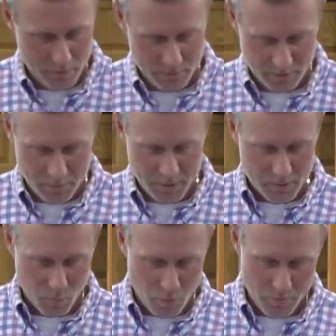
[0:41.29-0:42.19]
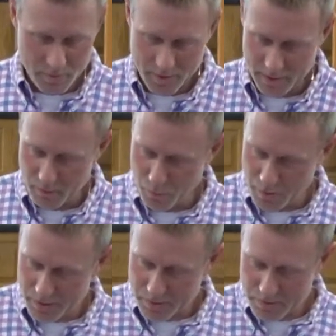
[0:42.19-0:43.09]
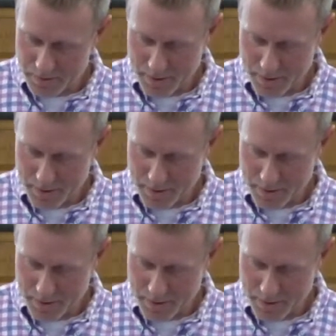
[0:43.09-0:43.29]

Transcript: the Samaritan woman at the well.